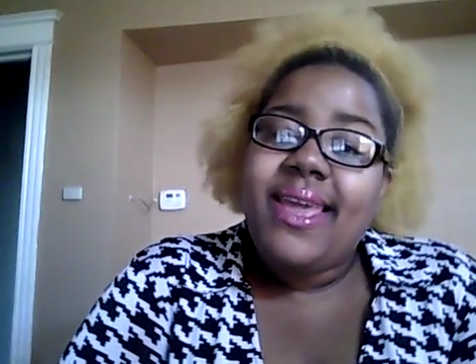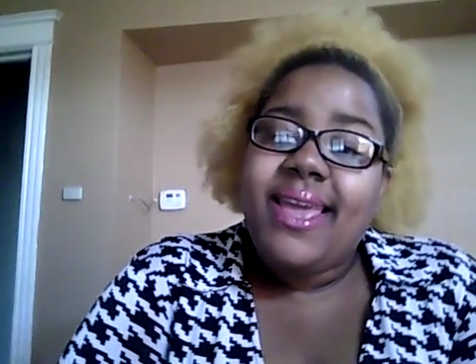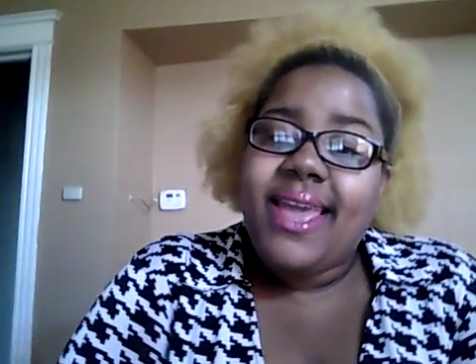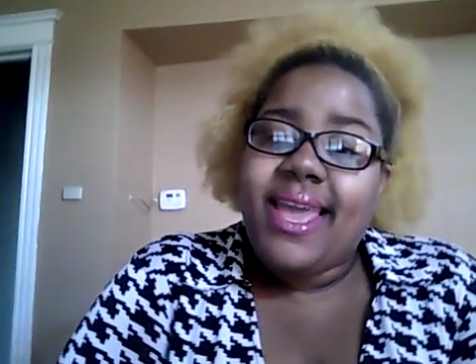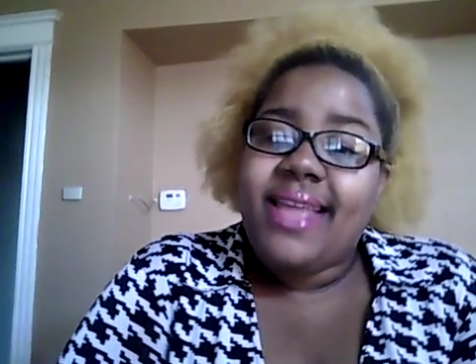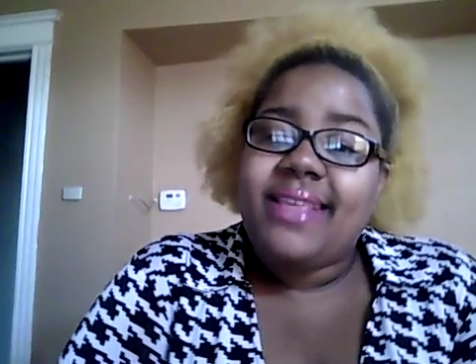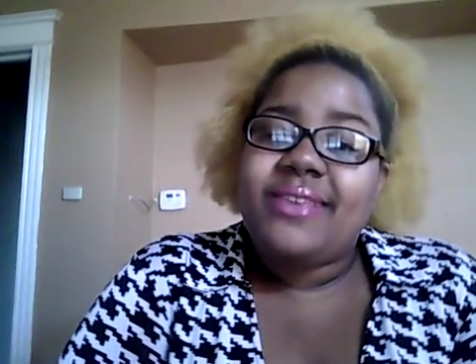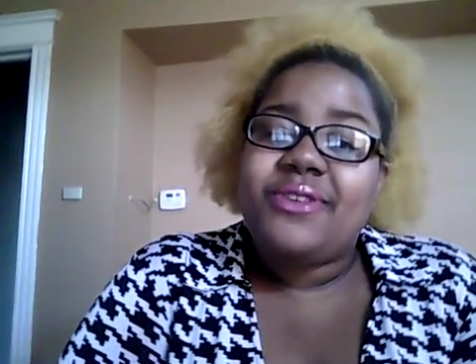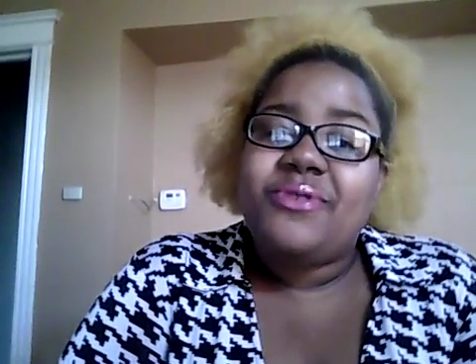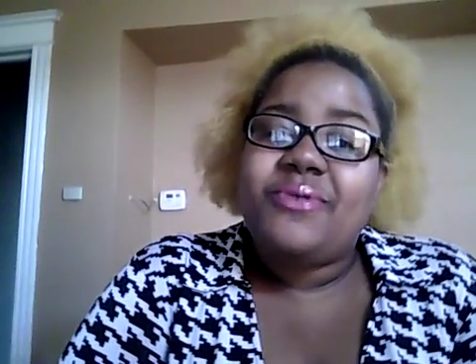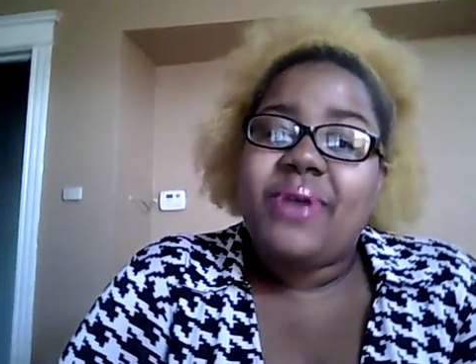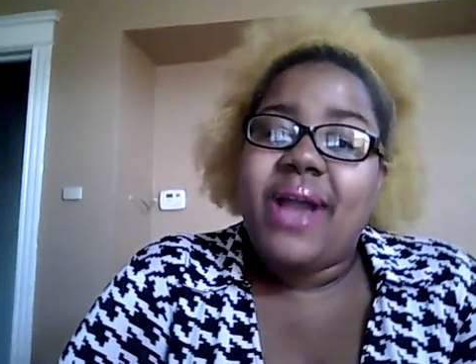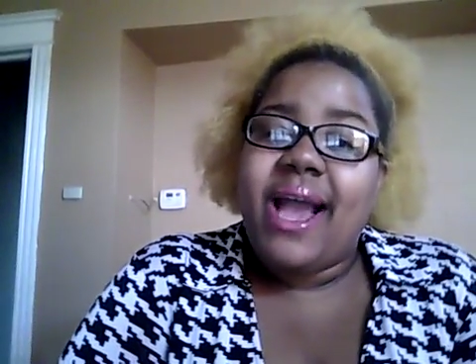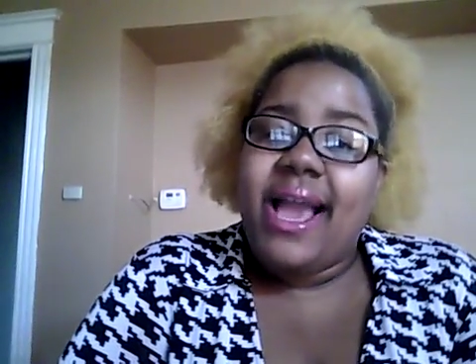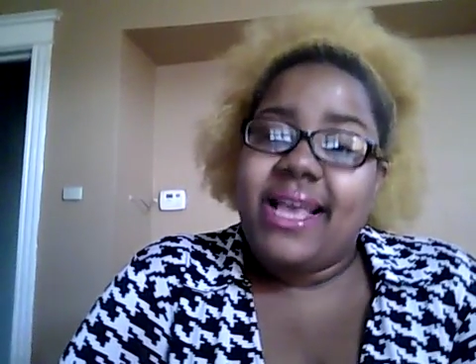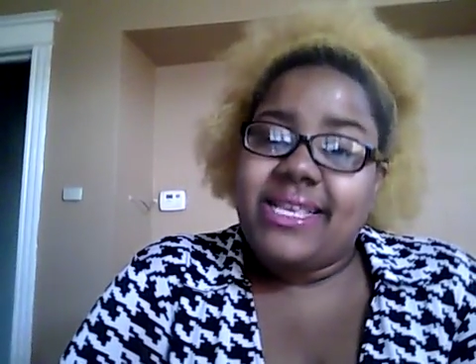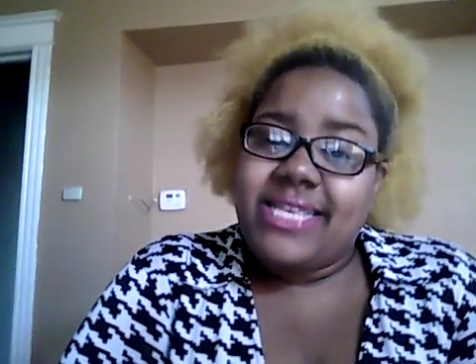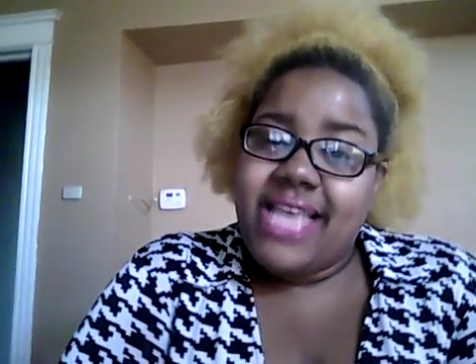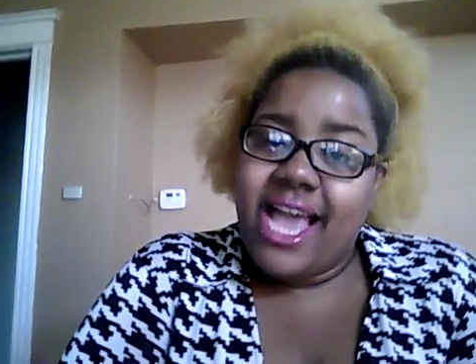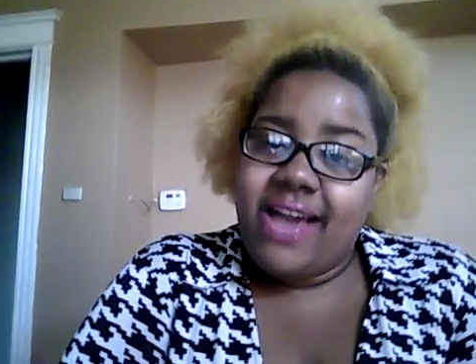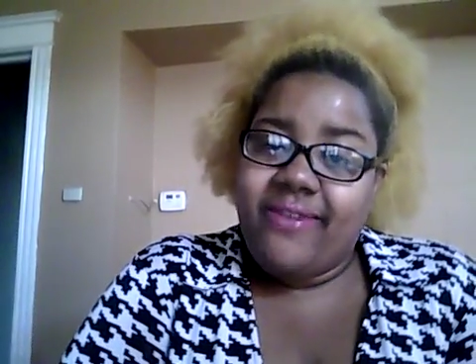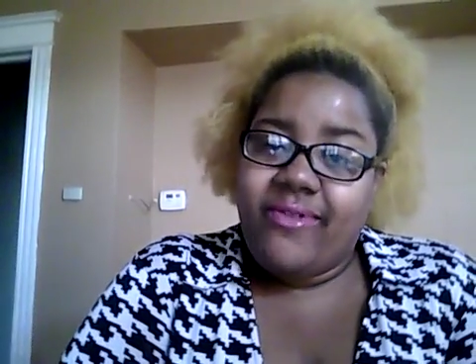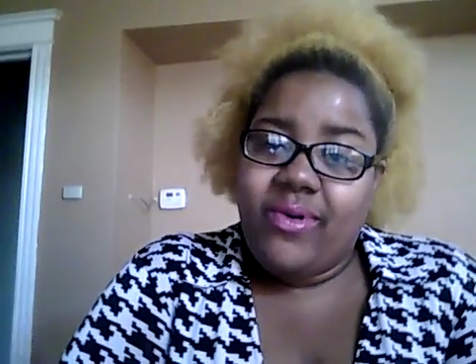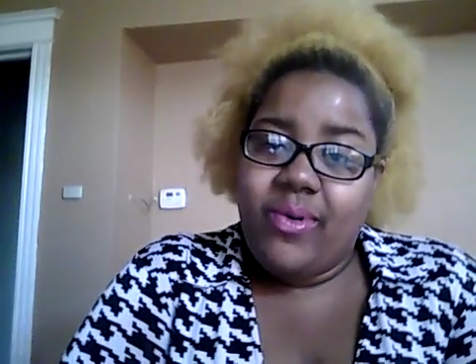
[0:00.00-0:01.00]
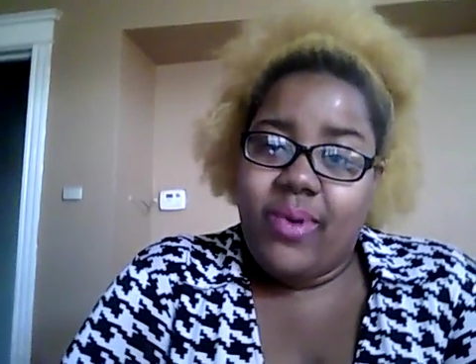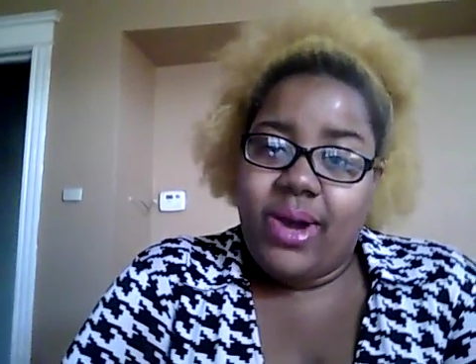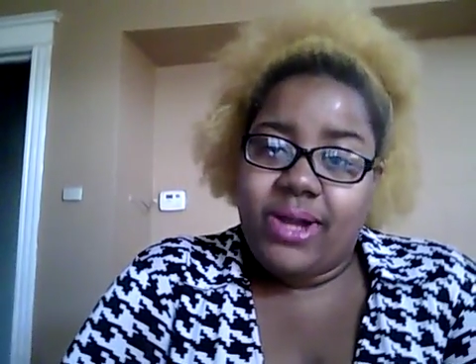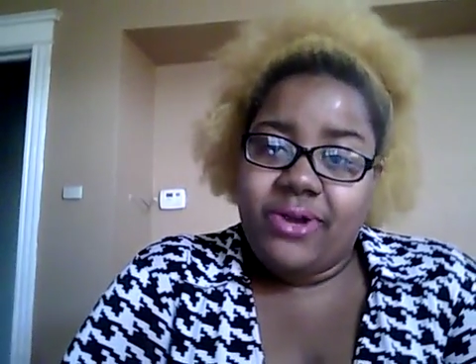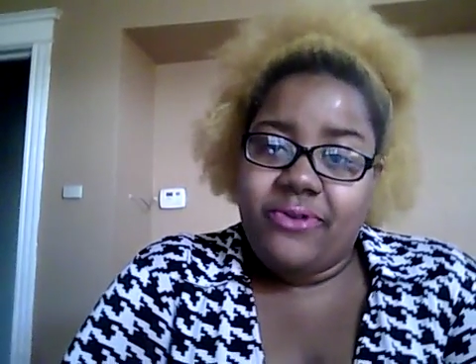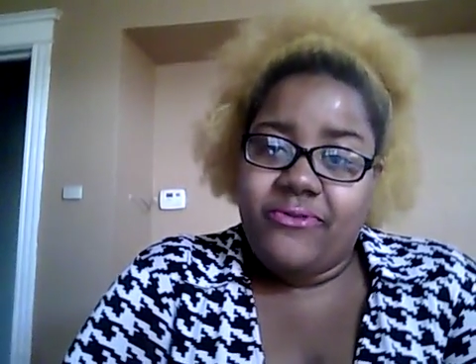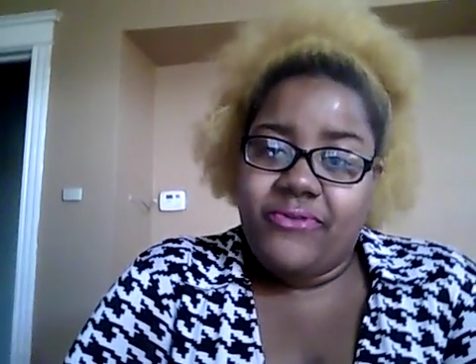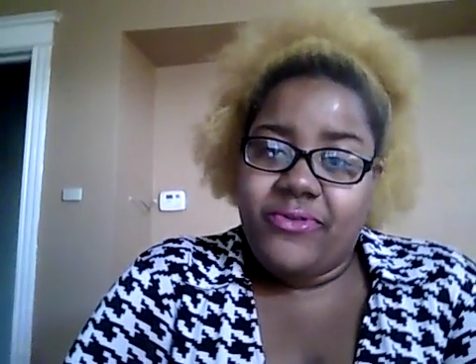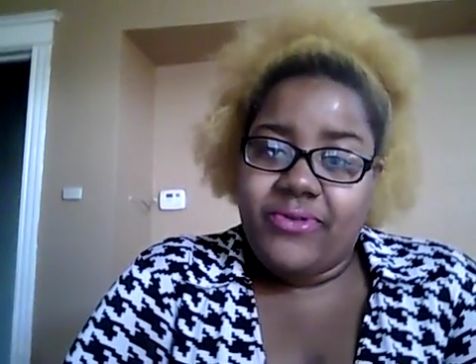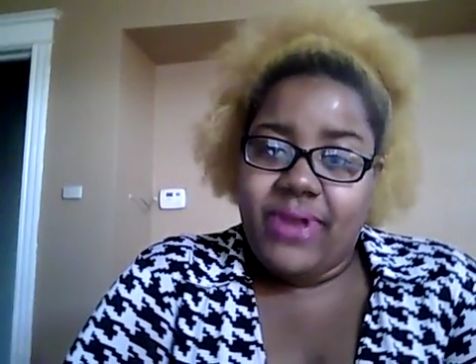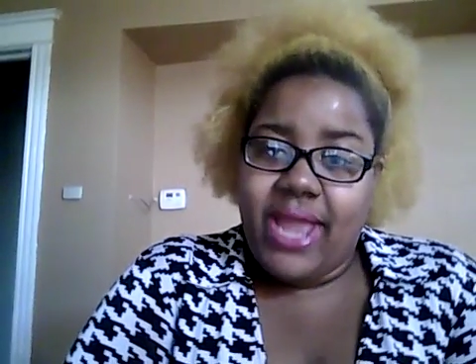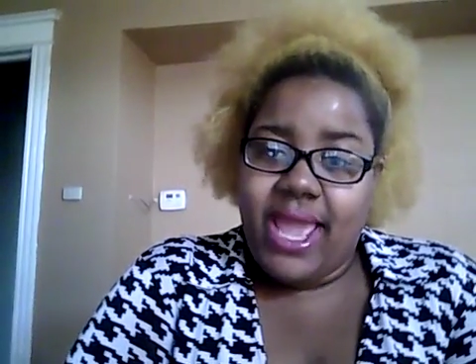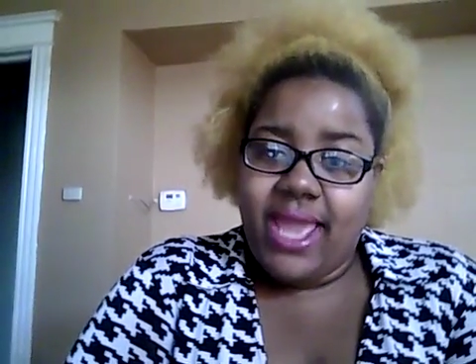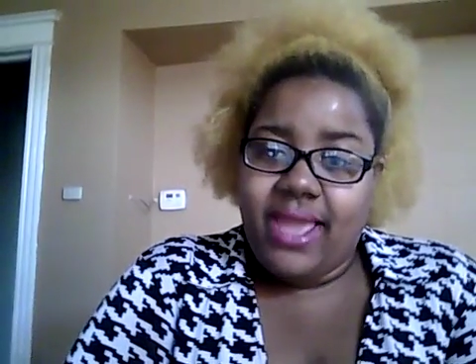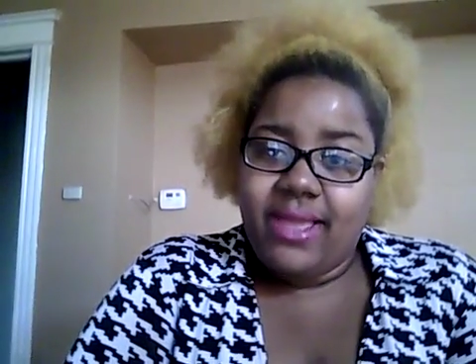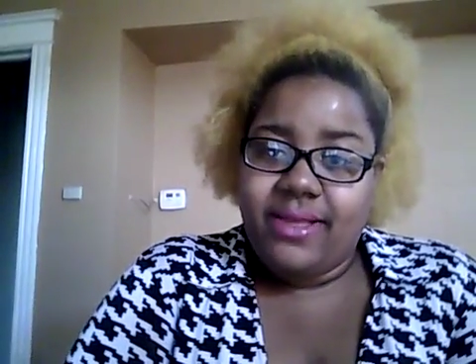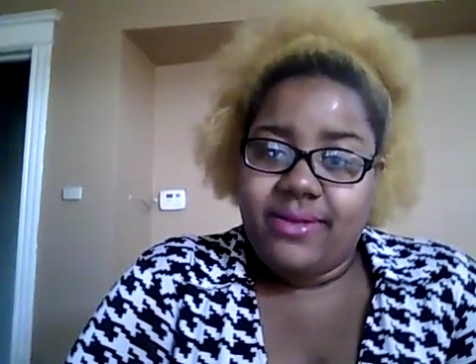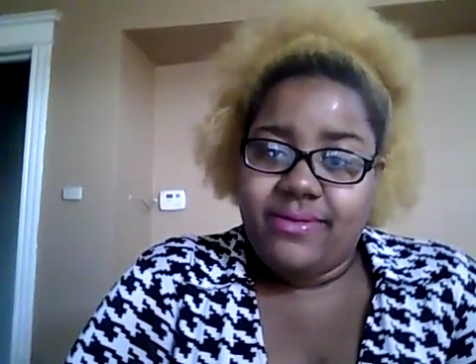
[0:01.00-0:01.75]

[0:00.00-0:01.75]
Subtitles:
and you guys have a wonderful day.